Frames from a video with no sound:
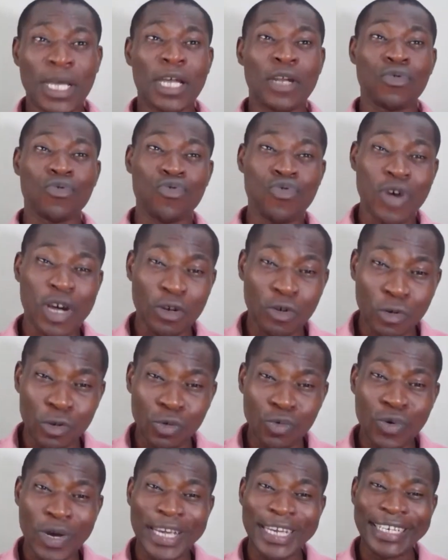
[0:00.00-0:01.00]
And who are
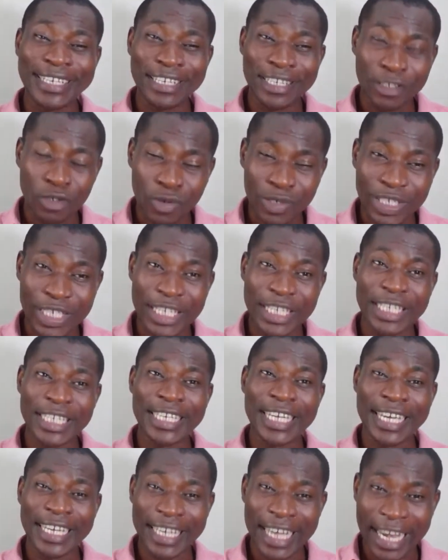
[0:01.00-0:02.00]
those who are
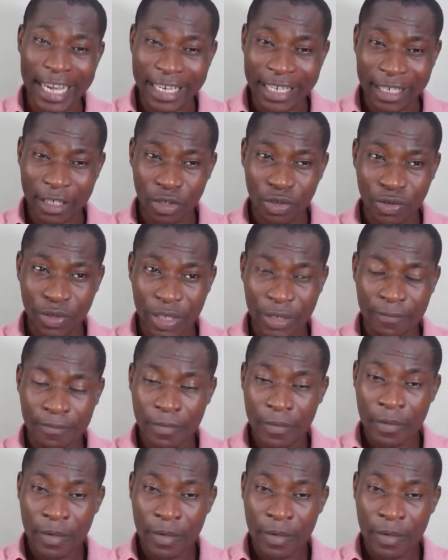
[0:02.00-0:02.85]
succeeding in that industry?